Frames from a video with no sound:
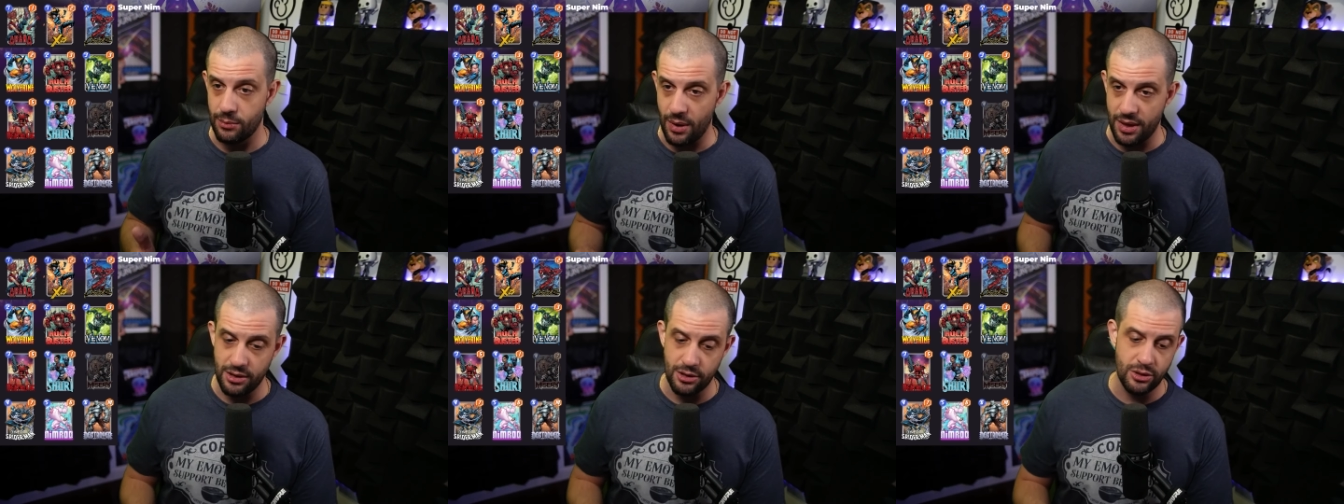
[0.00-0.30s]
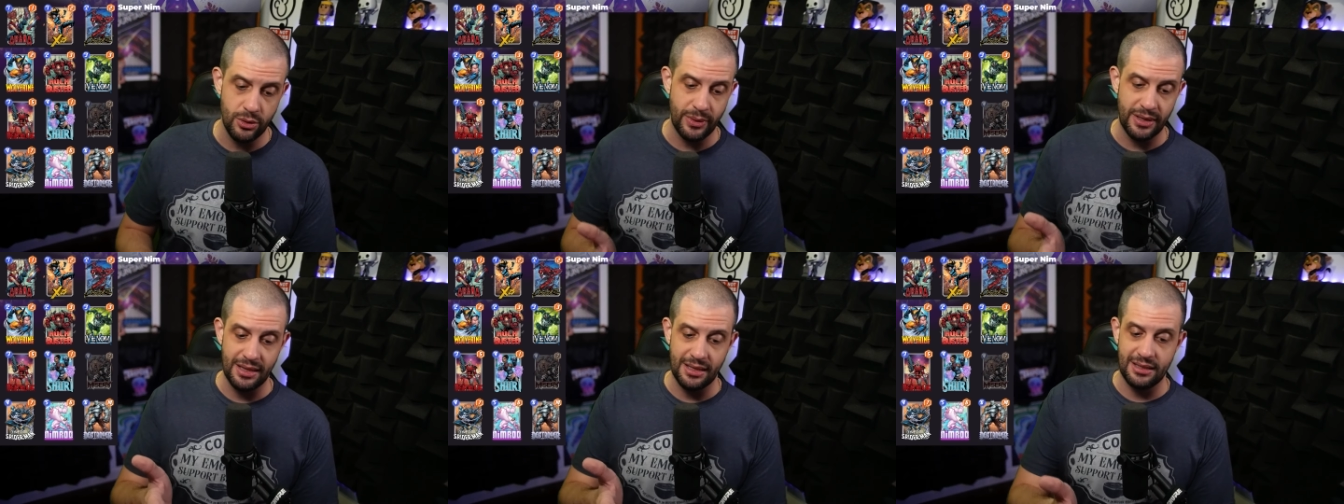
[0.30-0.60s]
Whether you're
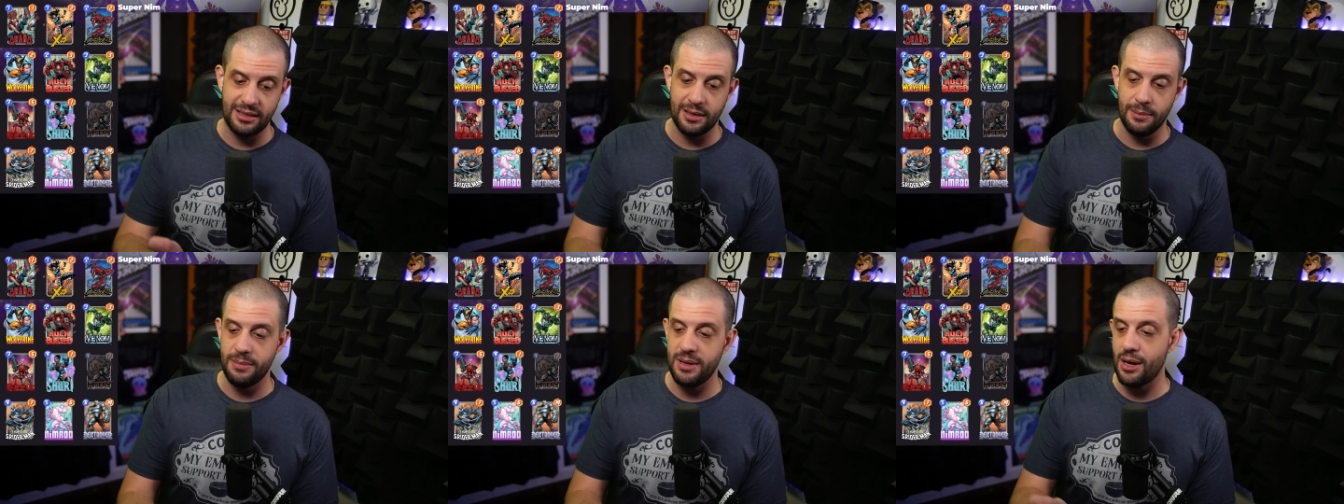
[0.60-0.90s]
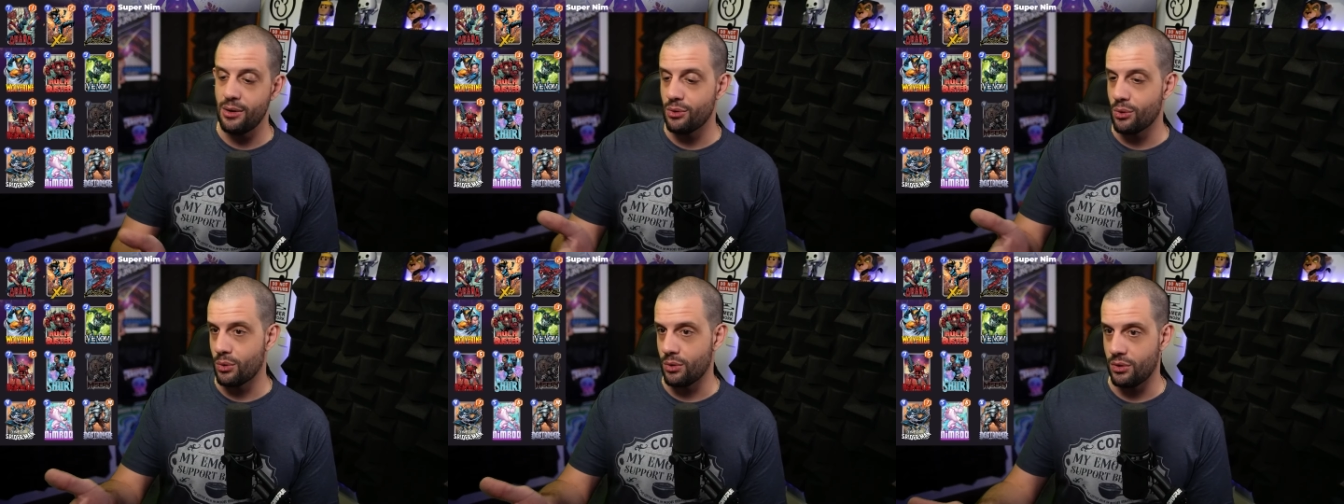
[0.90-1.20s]
doing the
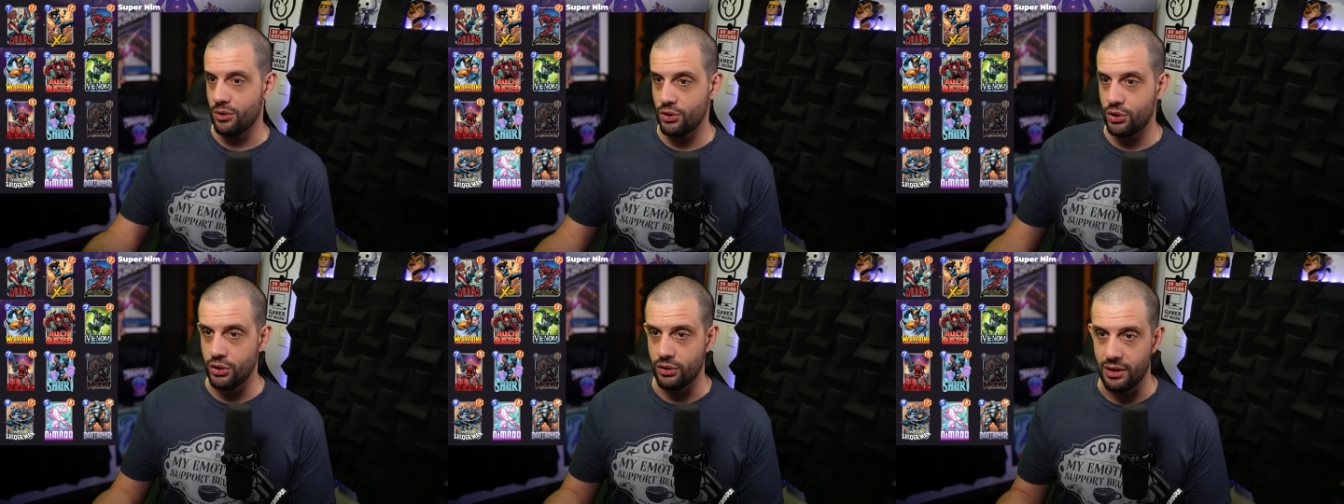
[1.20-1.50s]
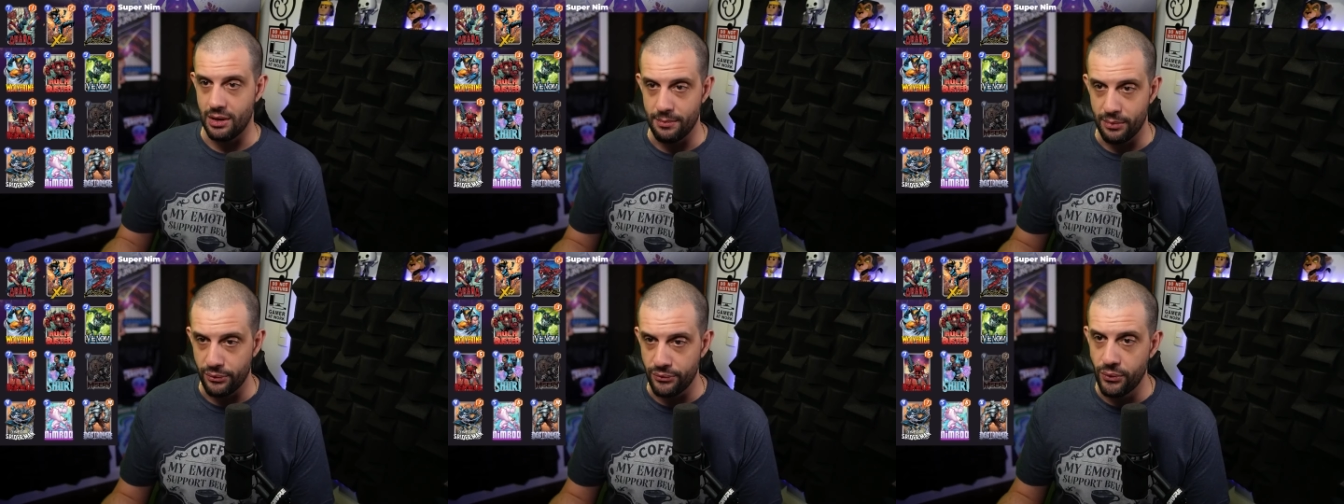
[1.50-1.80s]
symbiote or the
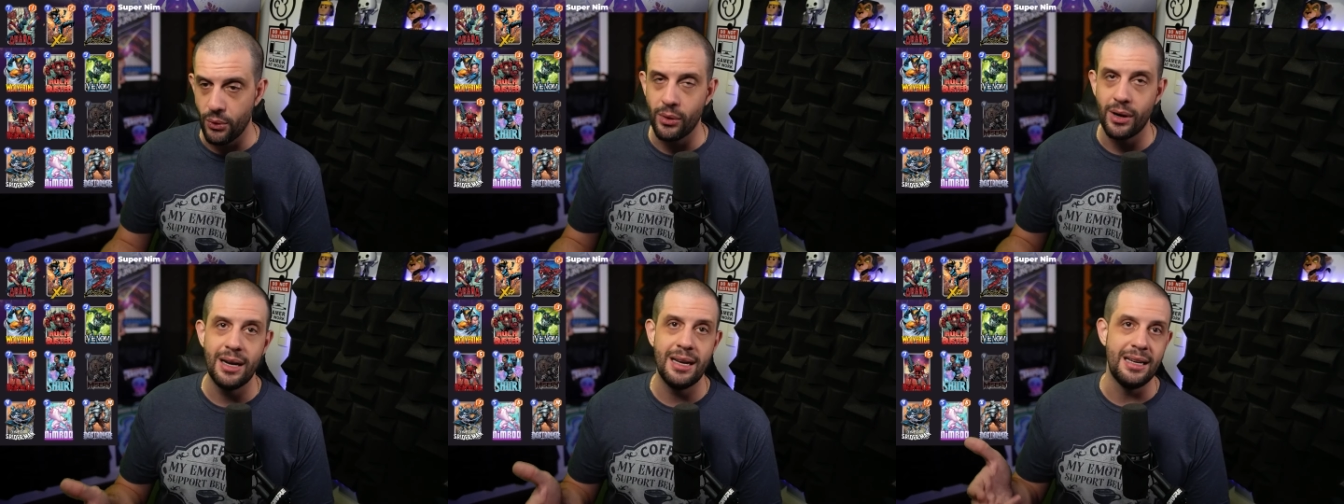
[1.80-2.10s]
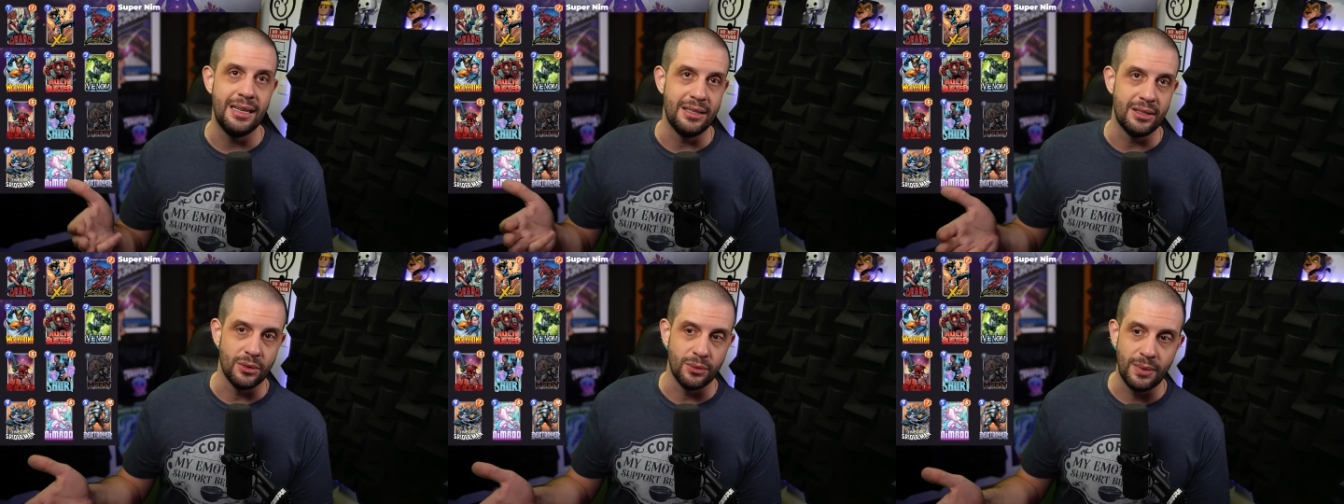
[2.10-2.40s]
Shuri before it
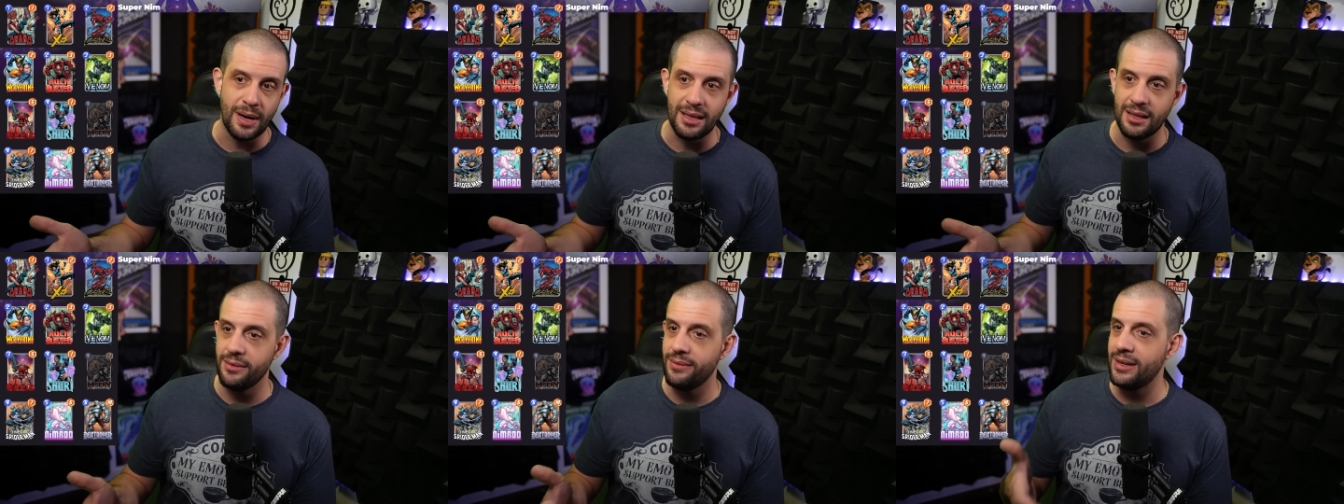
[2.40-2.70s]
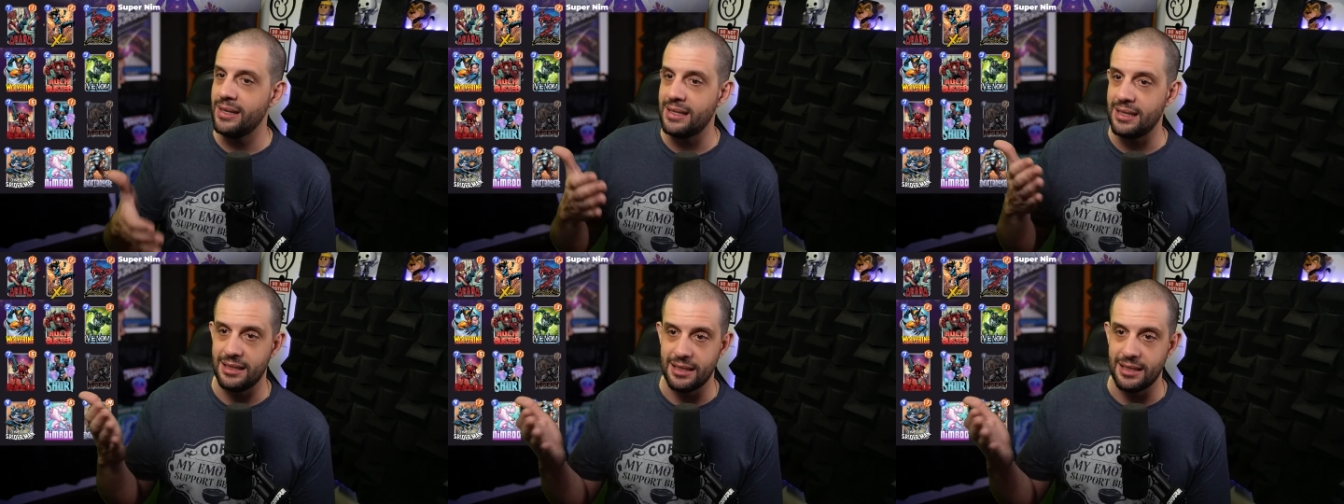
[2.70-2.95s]
is irrelevant,